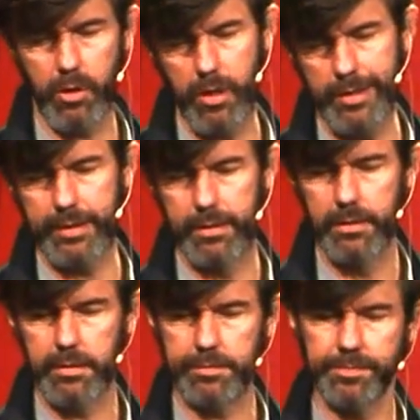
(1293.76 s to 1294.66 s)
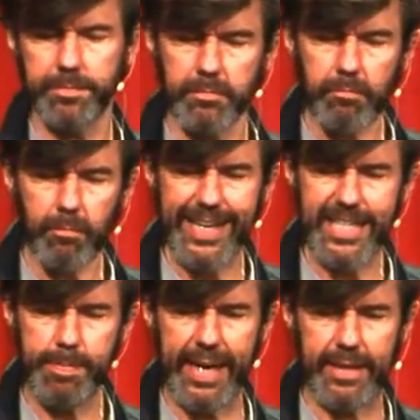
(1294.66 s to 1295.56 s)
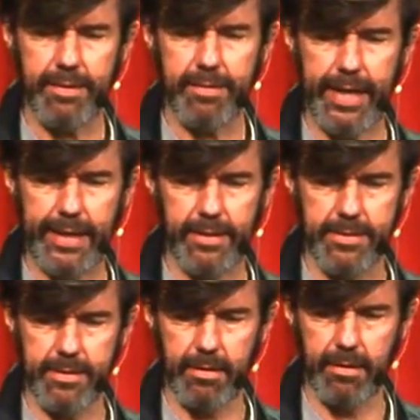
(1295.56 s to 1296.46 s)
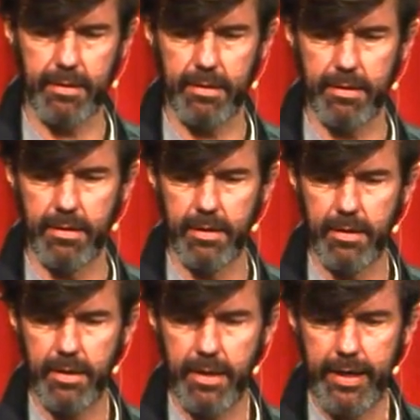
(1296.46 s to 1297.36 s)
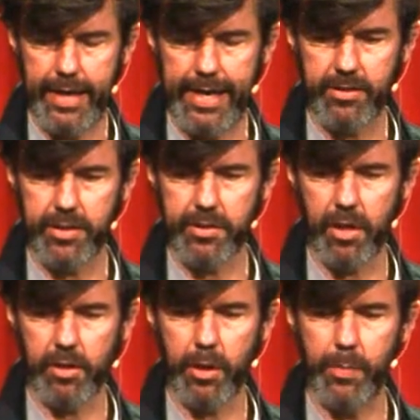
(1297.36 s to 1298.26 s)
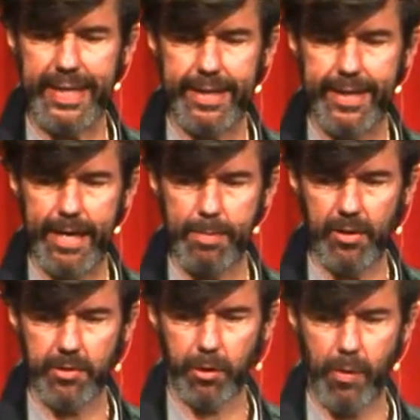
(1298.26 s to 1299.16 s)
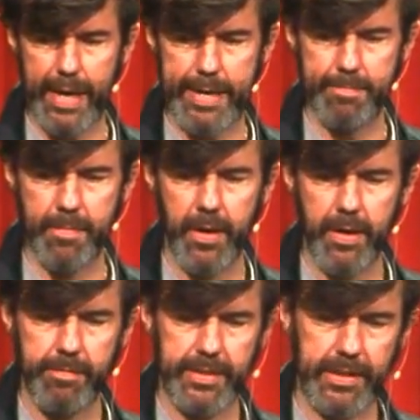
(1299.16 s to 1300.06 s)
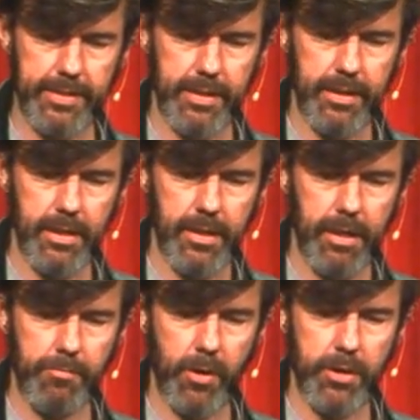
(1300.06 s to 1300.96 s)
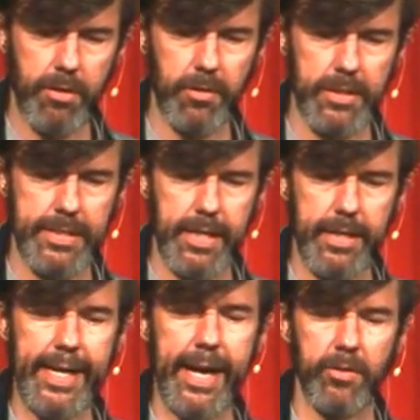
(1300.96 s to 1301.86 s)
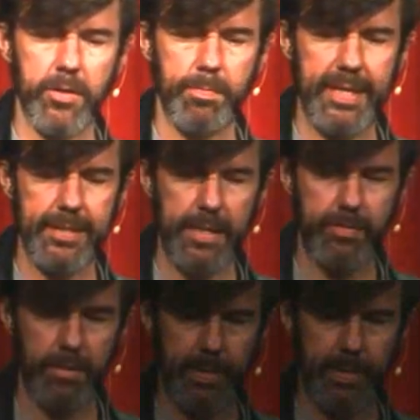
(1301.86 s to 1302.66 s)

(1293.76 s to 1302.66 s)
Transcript: or all the expected things. Uh, I just talk quickly about crime. there's a, a wonderful study out by Steven